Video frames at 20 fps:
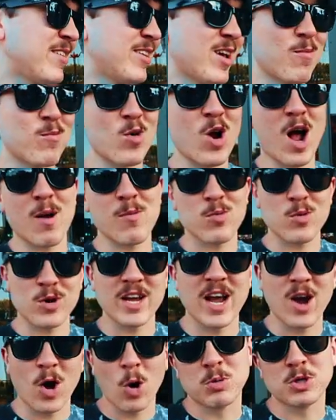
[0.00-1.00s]
T M
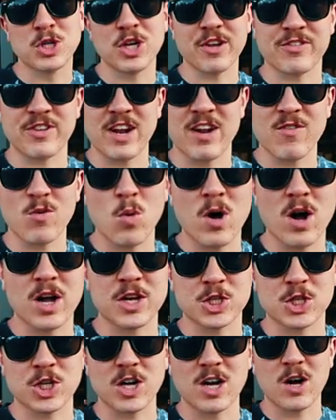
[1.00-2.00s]
robbery. I hope she doesn't ever
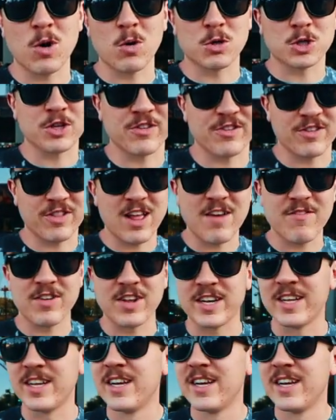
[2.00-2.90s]
watch uh, Ocean's Eleven.